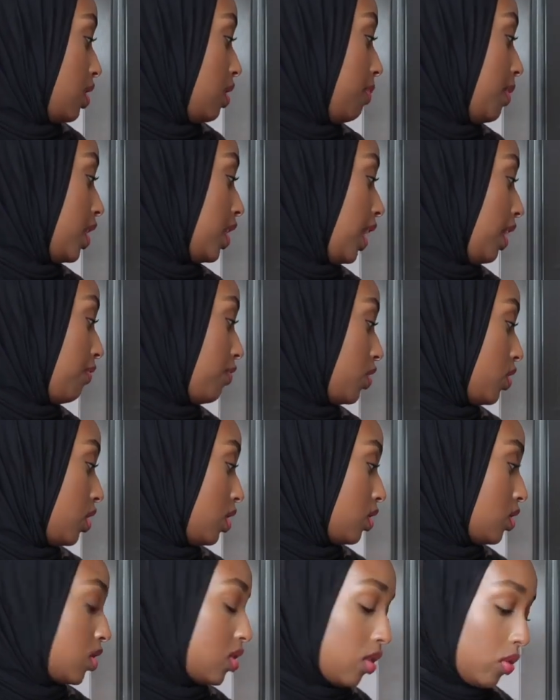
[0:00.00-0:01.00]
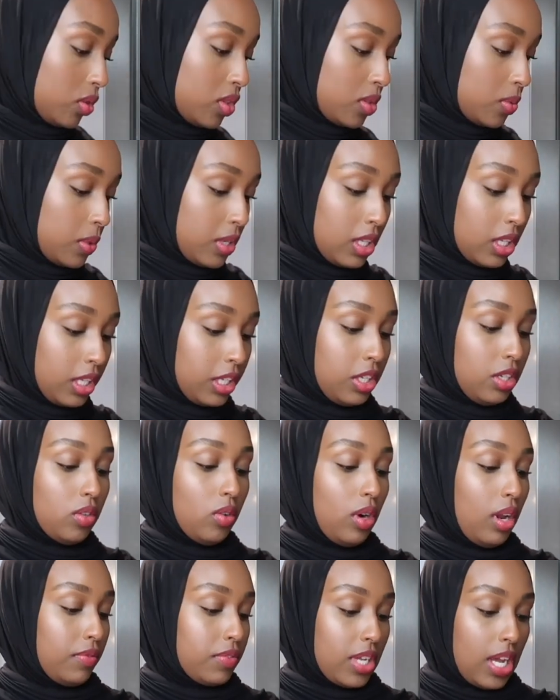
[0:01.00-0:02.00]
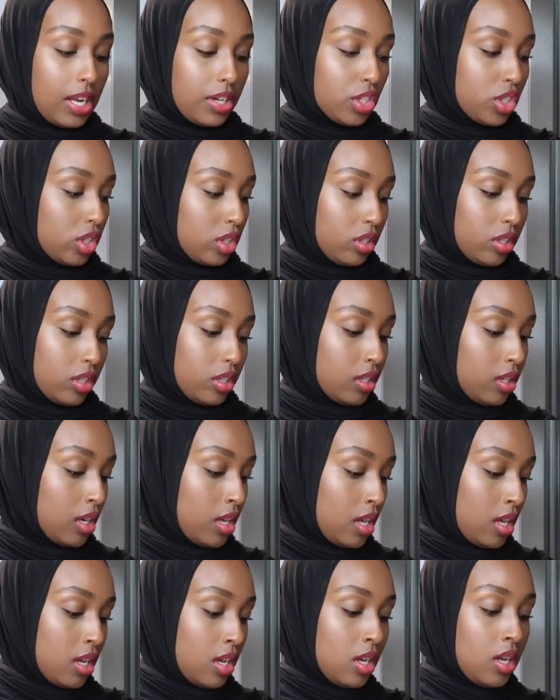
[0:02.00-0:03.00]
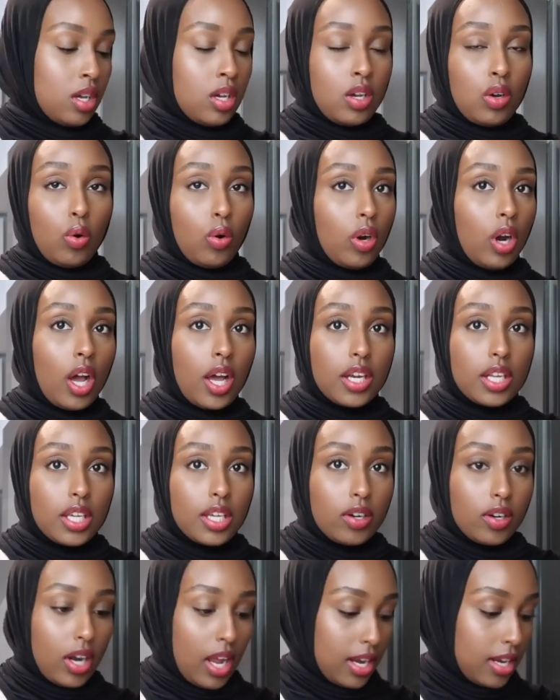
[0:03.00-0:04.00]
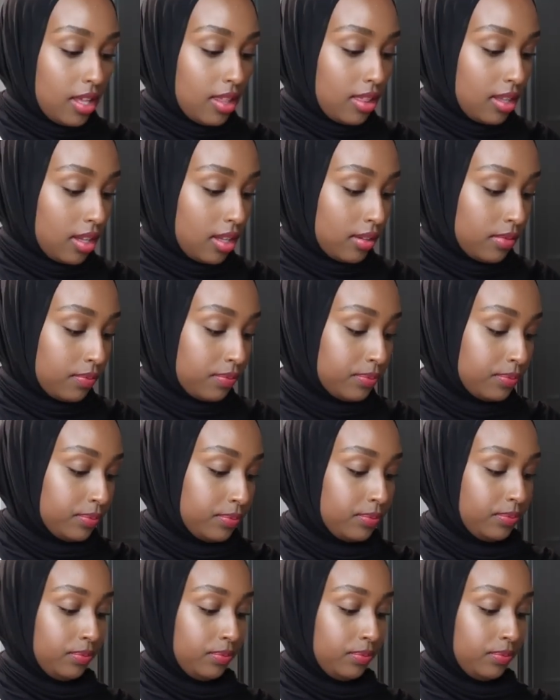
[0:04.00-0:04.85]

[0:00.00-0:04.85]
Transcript: They make everything so sweet, like you don't have to add sugar or honey or anything.